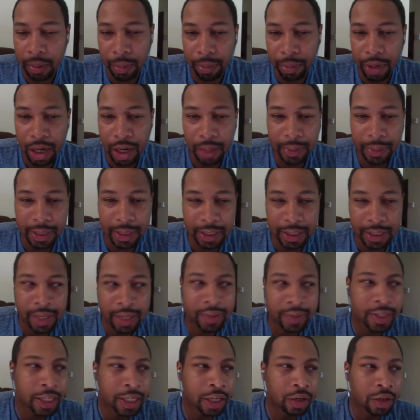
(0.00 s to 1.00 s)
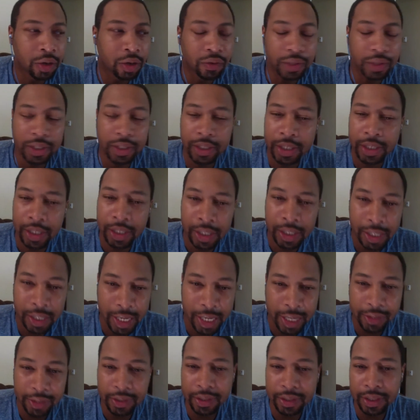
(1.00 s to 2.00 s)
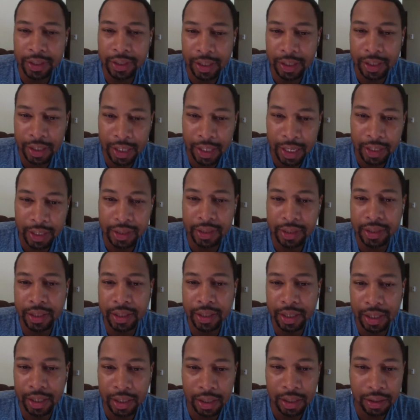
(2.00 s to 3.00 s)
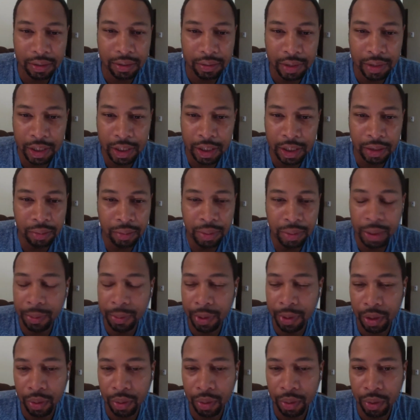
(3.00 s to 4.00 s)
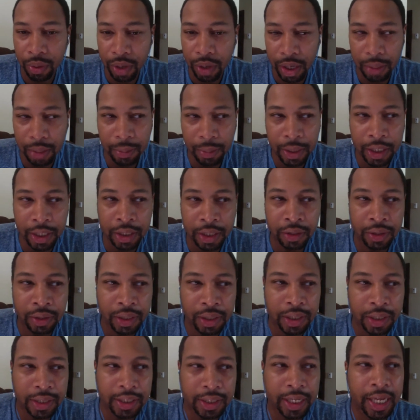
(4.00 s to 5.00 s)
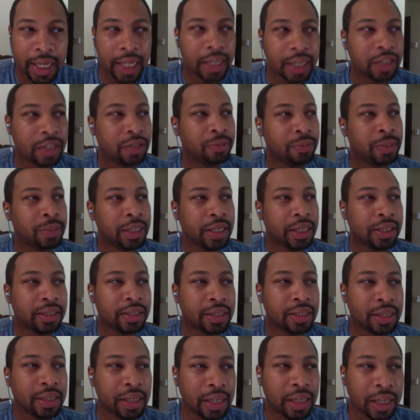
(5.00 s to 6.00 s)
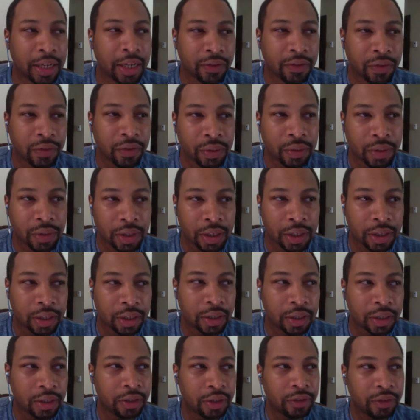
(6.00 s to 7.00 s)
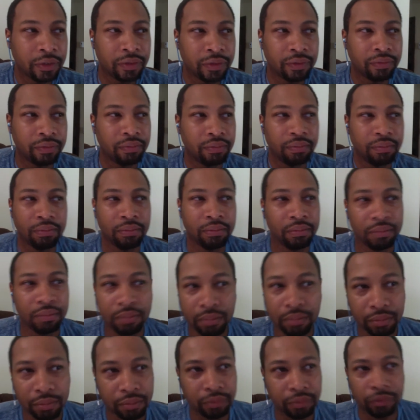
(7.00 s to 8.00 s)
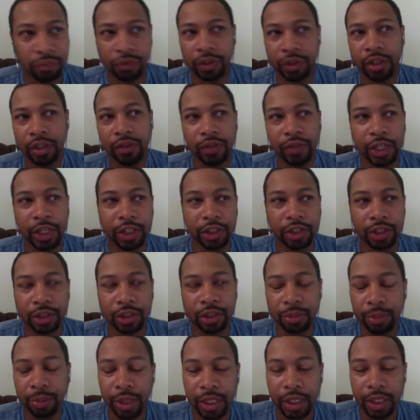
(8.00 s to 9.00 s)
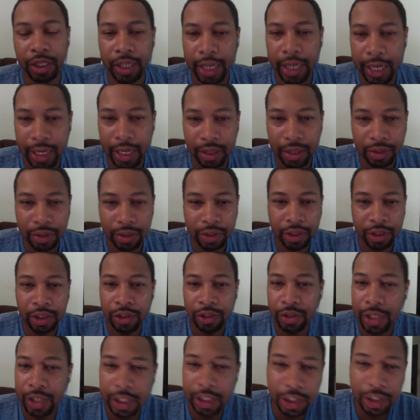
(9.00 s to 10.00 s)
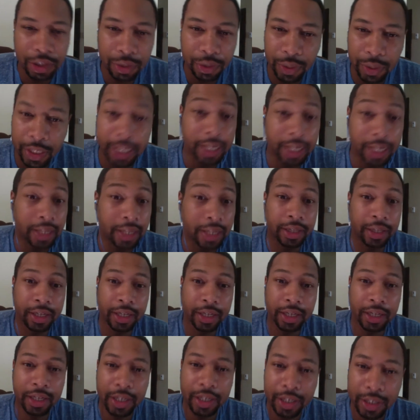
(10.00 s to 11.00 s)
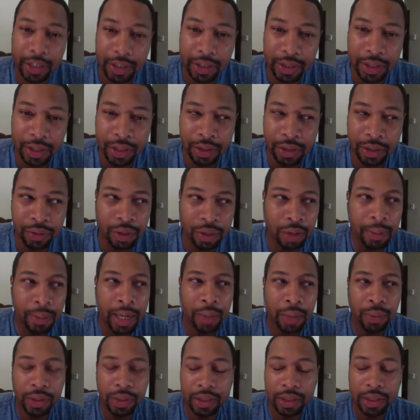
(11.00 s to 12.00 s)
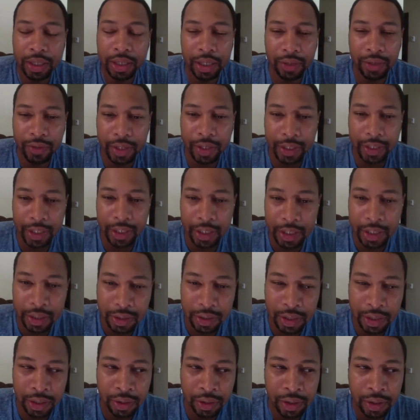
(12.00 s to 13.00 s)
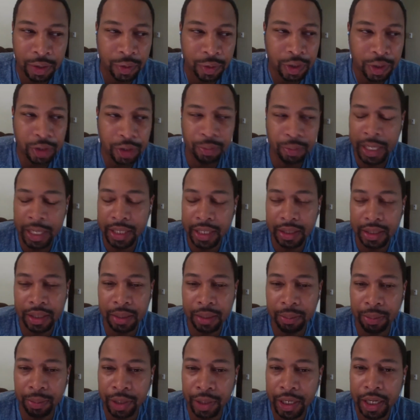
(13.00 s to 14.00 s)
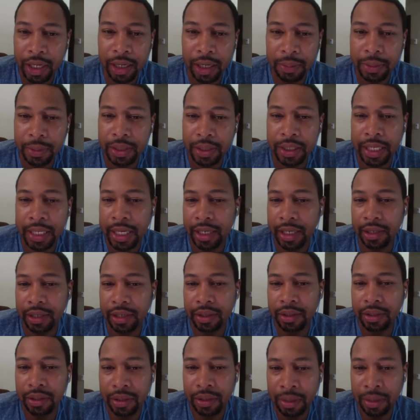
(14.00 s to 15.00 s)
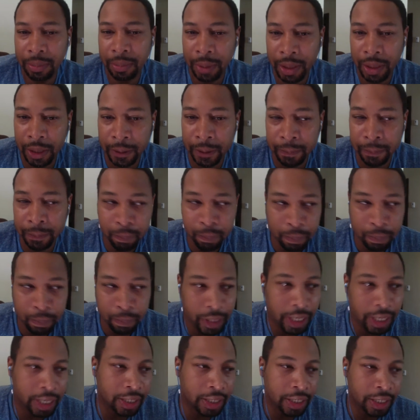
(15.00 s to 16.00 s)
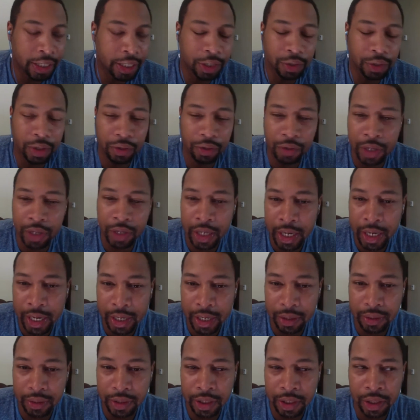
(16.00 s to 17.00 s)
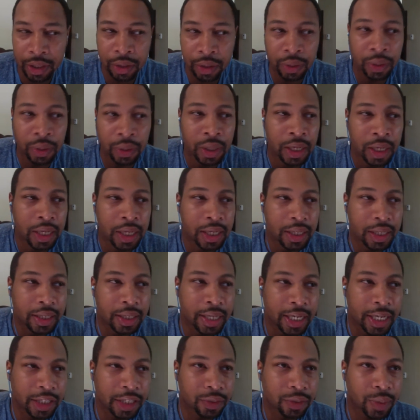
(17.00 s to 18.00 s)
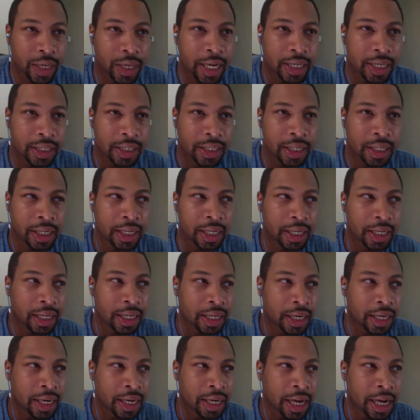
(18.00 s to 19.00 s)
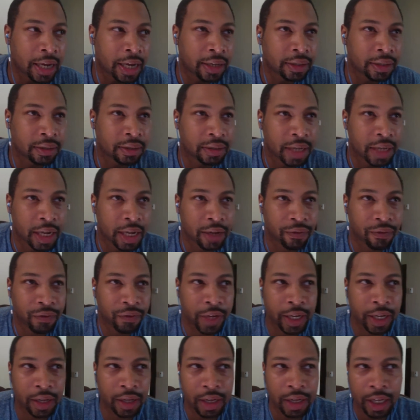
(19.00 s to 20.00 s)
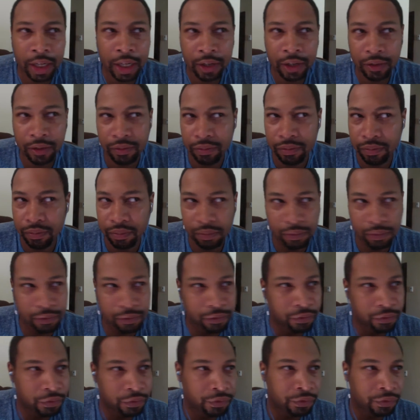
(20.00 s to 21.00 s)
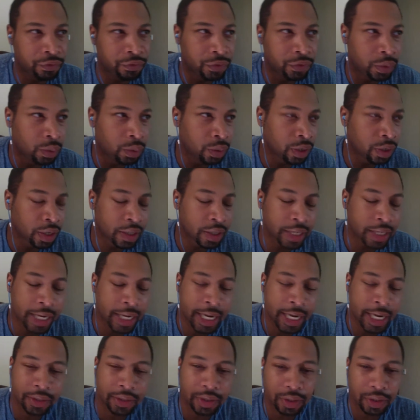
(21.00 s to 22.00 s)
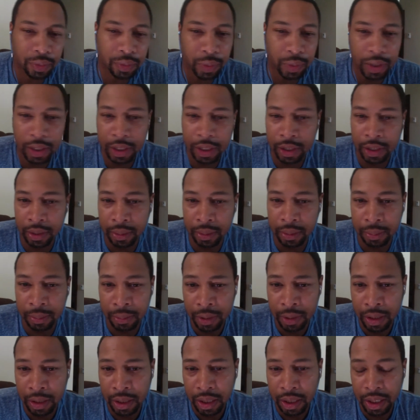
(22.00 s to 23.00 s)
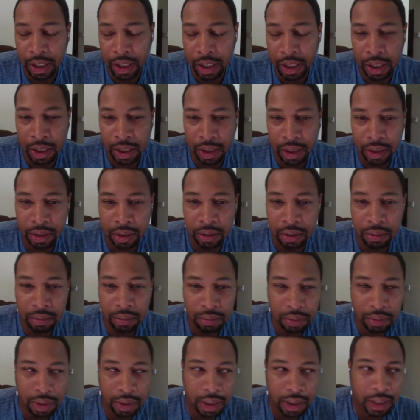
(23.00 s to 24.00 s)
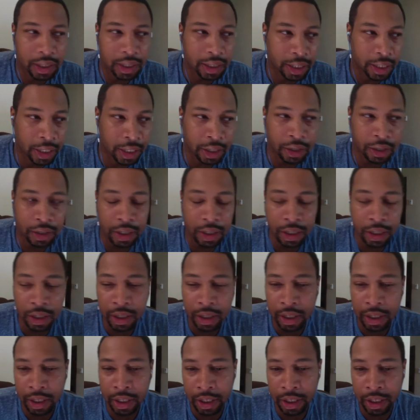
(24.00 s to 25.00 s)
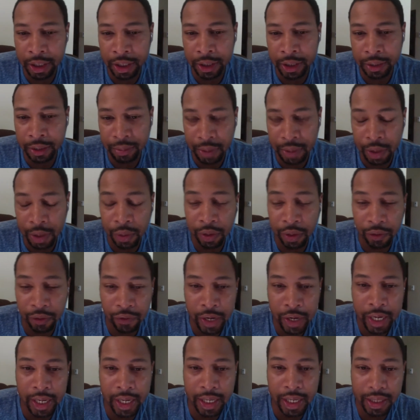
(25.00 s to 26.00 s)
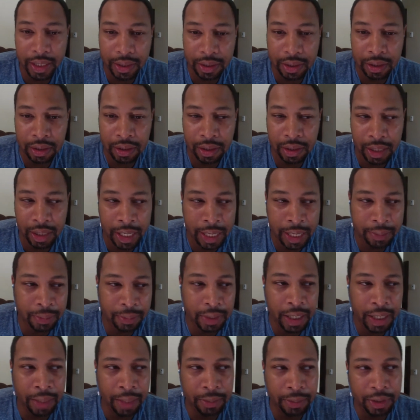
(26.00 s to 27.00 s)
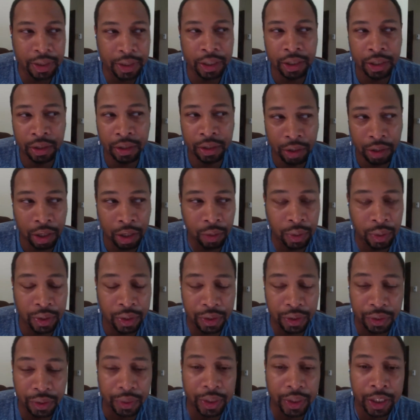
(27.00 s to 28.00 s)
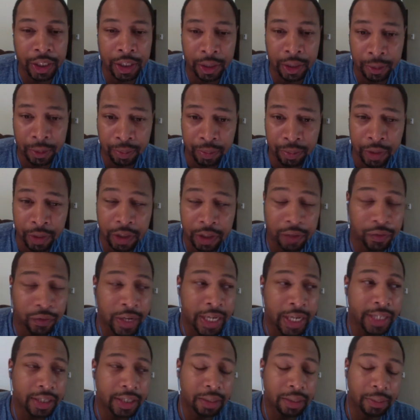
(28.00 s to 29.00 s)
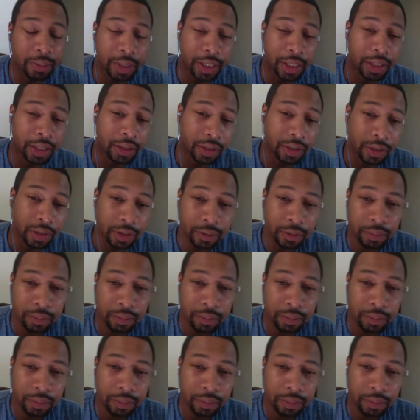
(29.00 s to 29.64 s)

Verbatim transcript: property. After they go over tenant after tenant after tenant, then people don't want it. But you don't understand it's because of the level of renovation you're putting in the house. You know, you didn't do anything right. in here, so nobody wants to live like that. So it was right. just basically bring it up to standards. I mean, and then right. you can rent it out. So that's what I did, and I I found like four other houses with him uh, in a in a uh, owner financing, and I'm I'm still going through him to find some deals,